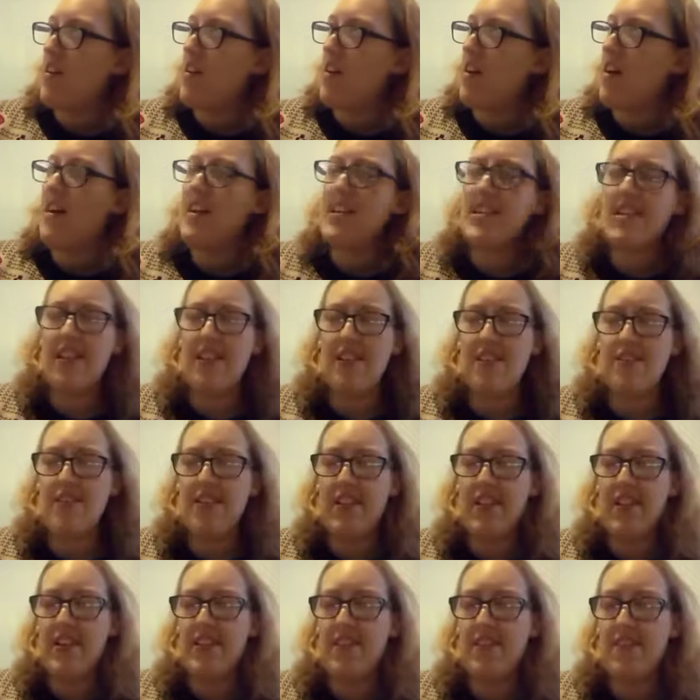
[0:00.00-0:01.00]
I gave
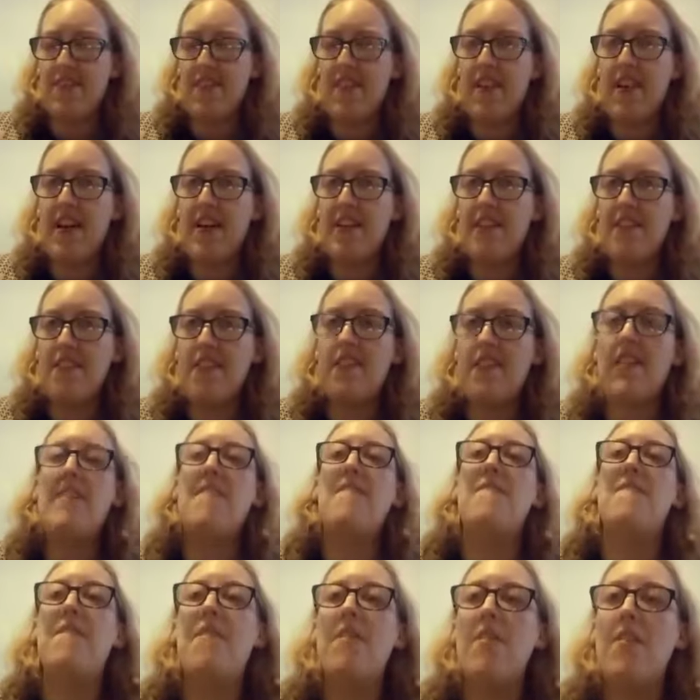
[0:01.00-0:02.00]
this five,
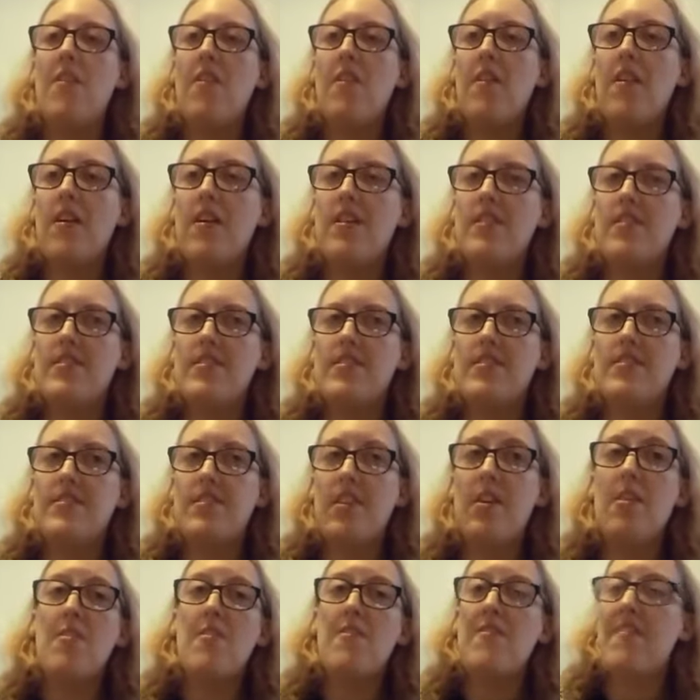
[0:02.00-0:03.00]
like four
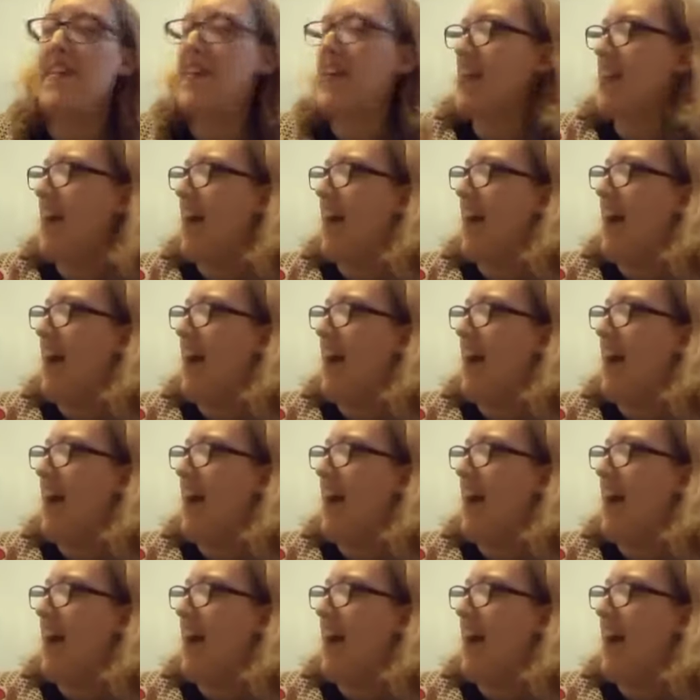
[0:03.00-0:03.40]
Snowflake,